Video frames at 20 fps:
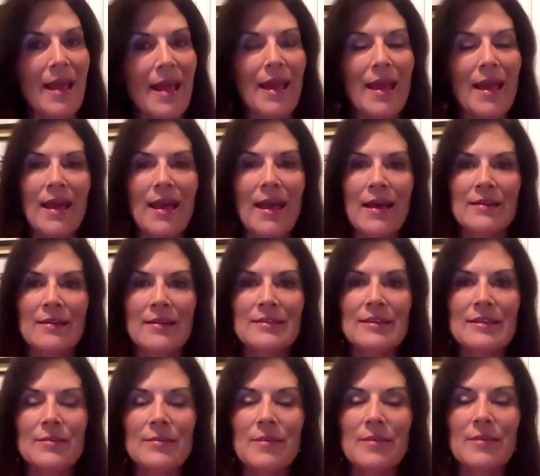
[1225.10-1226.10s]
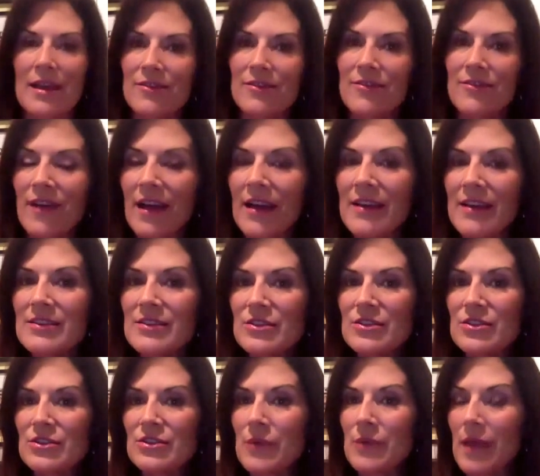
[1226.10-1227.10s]
And my advice
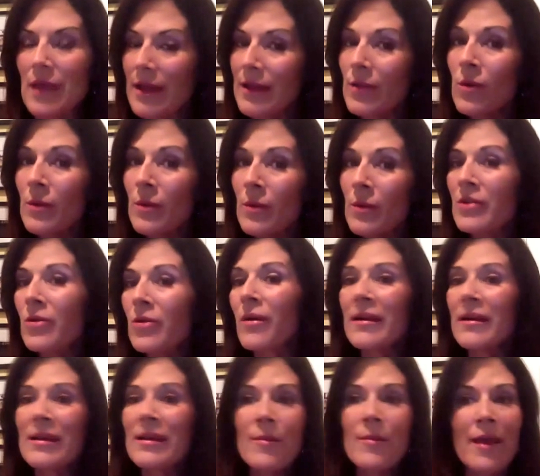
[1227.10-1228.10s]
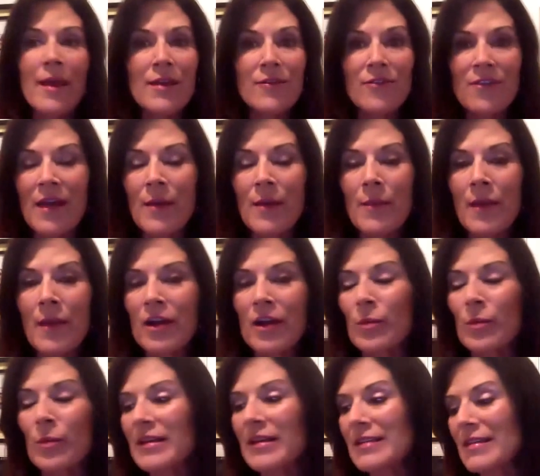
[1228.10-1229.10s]
to any woman, or any man for that matter,
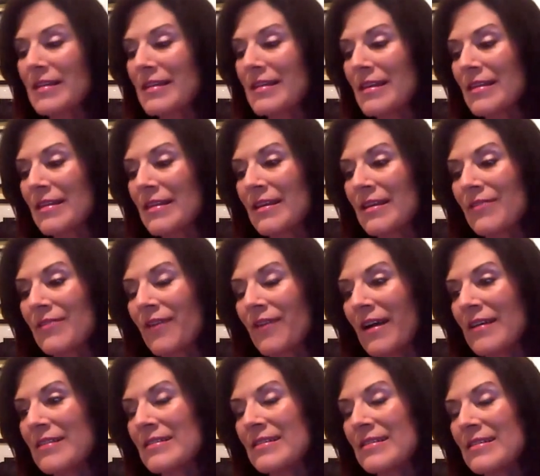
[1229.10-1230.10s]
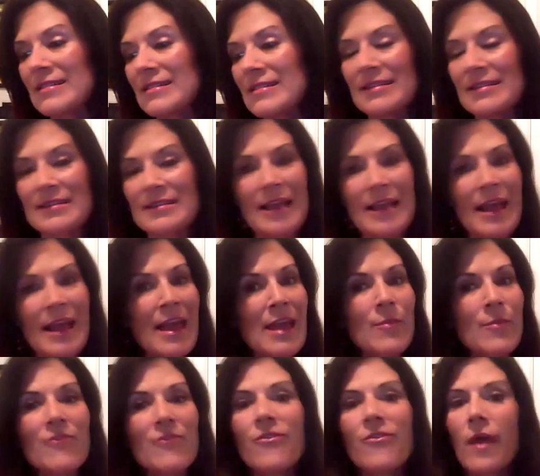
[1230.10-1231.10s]
because I think the advice is the same
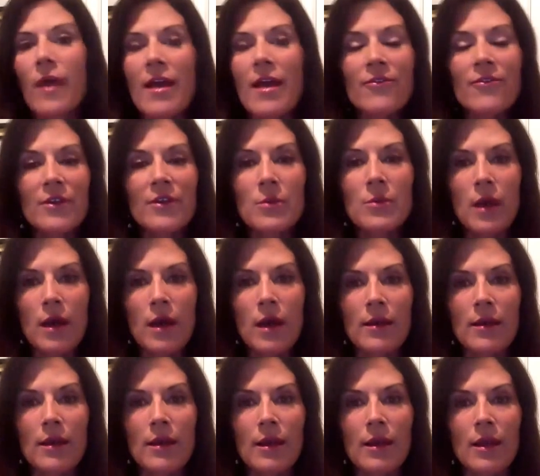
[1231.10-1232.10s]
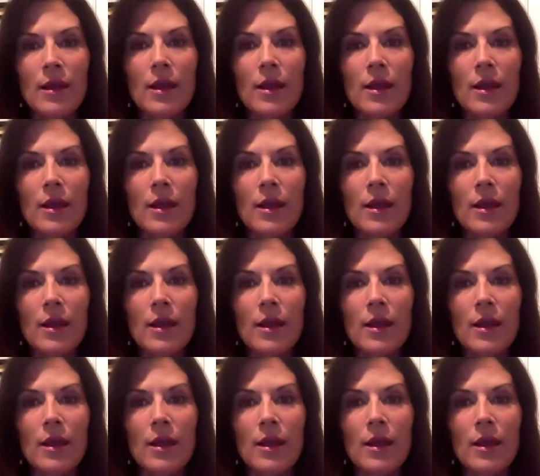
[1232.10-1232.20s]
for everyone.